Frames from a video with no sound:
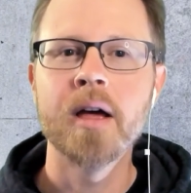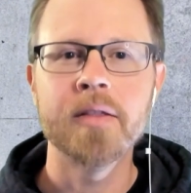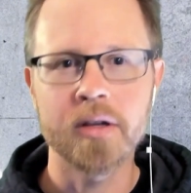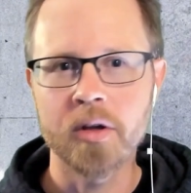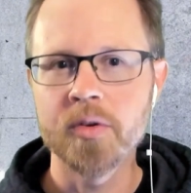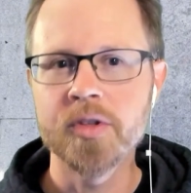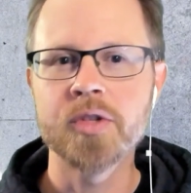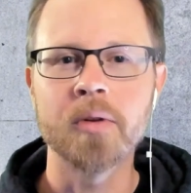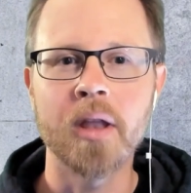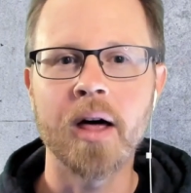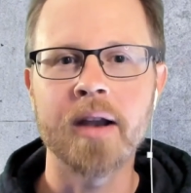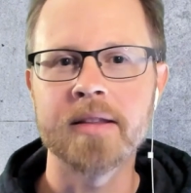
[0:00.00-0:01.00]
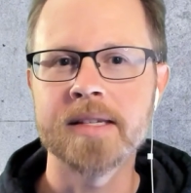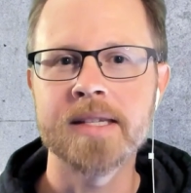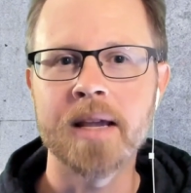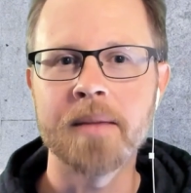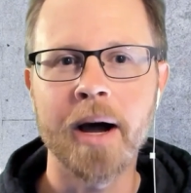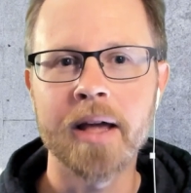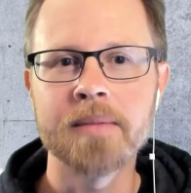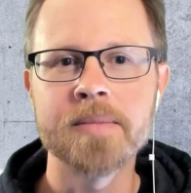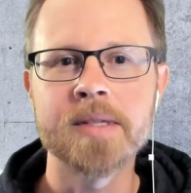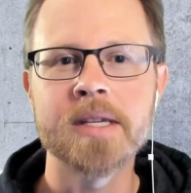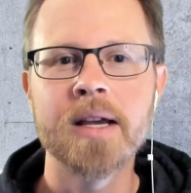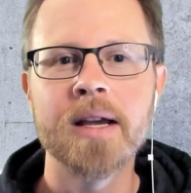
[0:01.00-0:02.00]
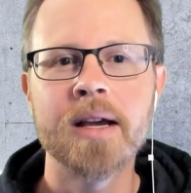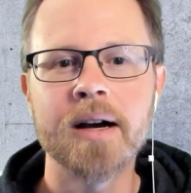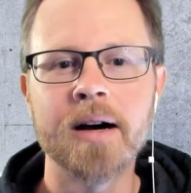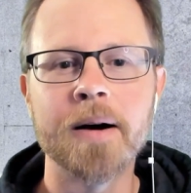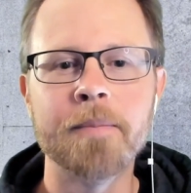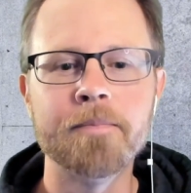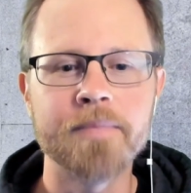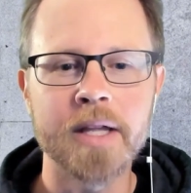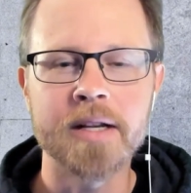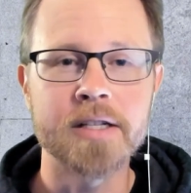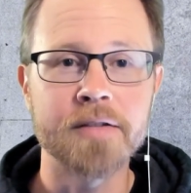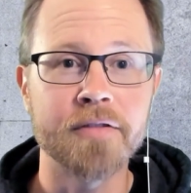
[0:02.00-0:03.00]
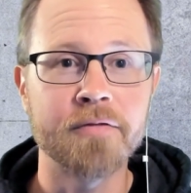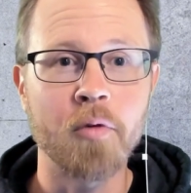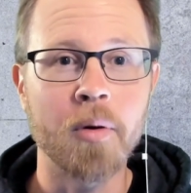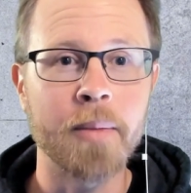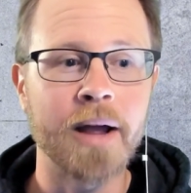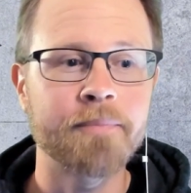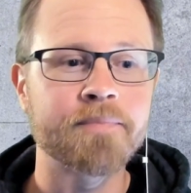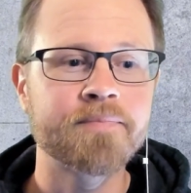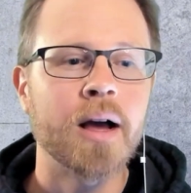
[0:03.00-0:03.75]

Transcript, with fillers: that goes through a lot of the same items um, in a different format.